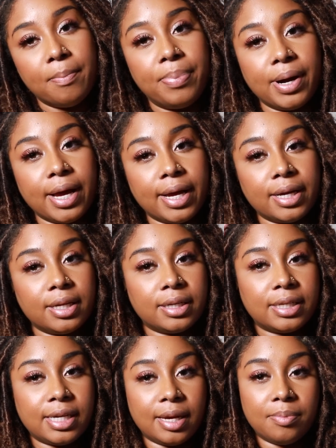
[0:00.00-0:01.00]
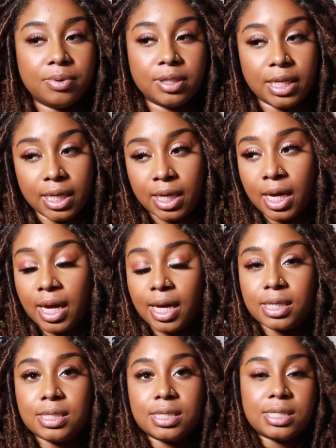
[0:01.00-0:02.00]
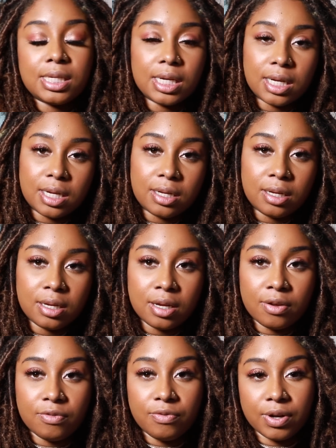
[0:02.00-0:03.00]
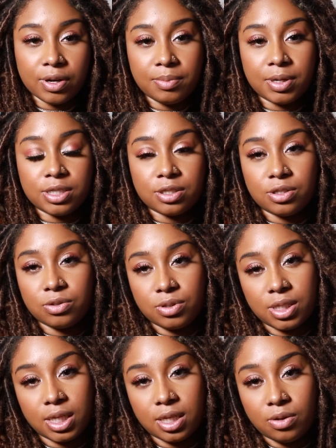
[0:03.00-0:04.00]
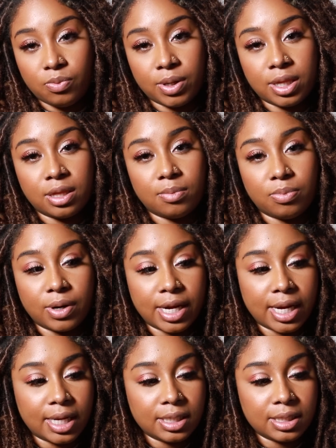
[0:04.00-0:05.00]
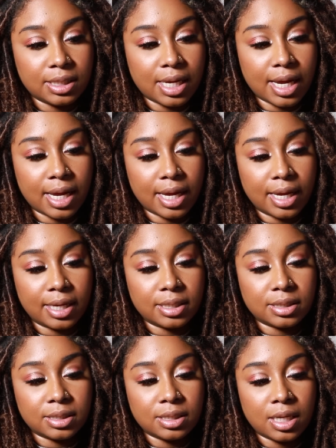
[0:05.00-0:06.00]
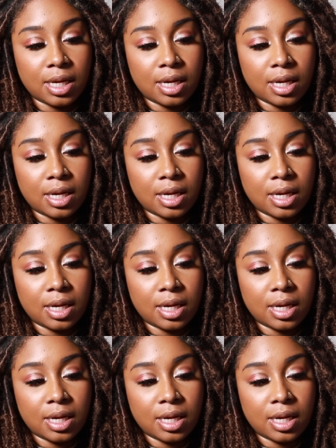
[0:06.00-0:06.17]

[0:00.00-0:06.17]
But Kimberly is still very much associated with the brand, and